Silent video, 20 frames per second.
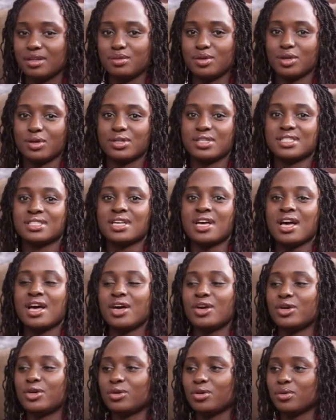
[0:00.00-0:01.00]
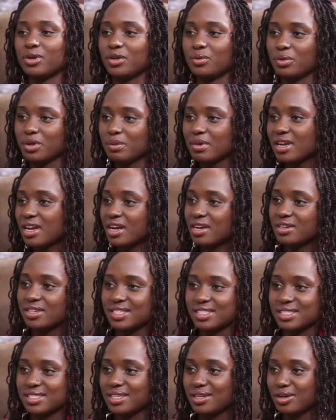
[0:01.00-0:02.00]
Because, you know, when women are
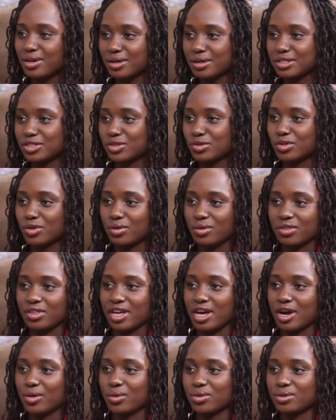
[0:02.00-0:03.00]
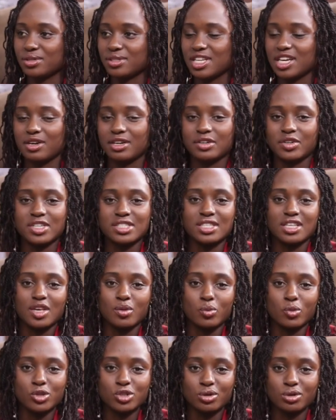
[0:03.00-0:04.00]
raising children of their own, they are raising
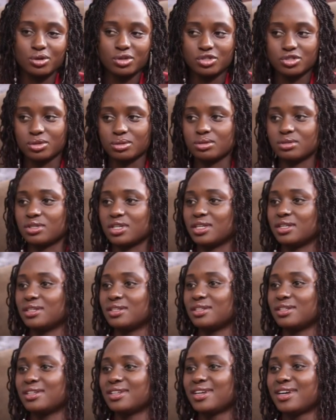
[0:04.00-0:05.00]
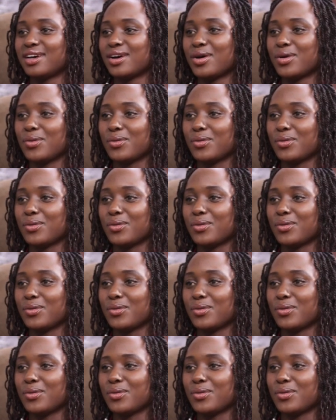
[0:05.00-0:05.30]
emotional children.